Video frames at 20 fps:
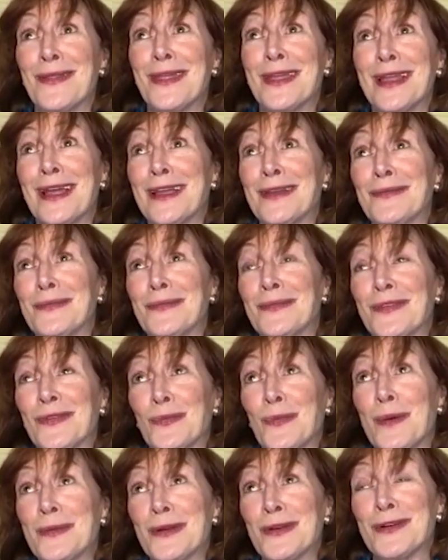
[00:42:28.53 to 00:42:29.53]
that I
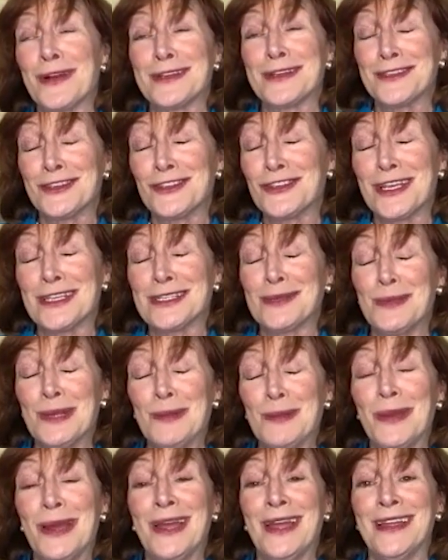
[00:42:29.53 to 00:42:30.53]
swum across the
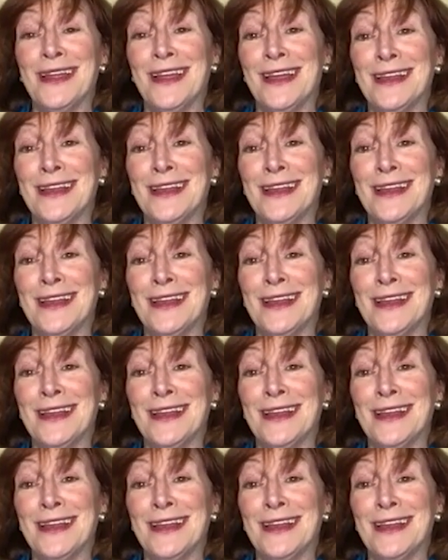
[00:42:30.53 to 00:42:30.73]
Chesapeake Bay,